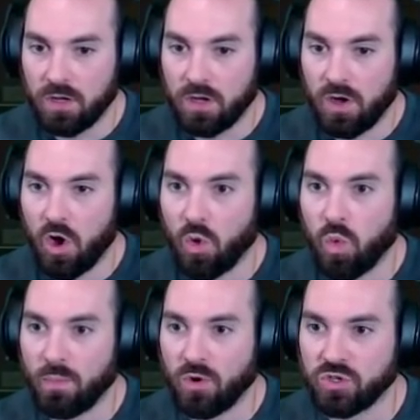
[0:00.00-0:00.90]
Oh,
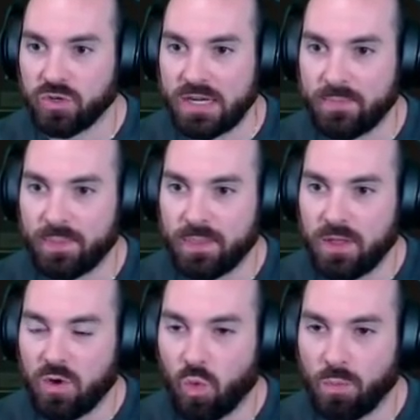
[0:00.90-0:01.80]
one more tree.
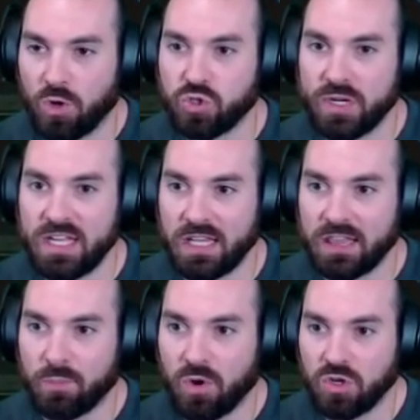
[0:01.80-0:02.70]
One more tree and let
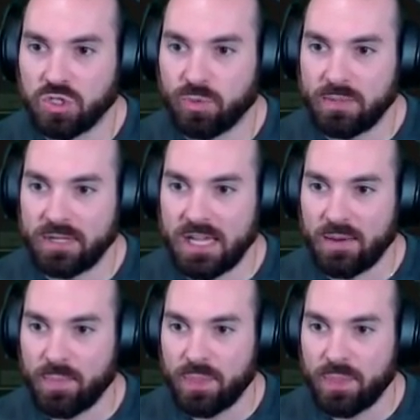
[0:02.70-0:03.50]
the murder spree begin.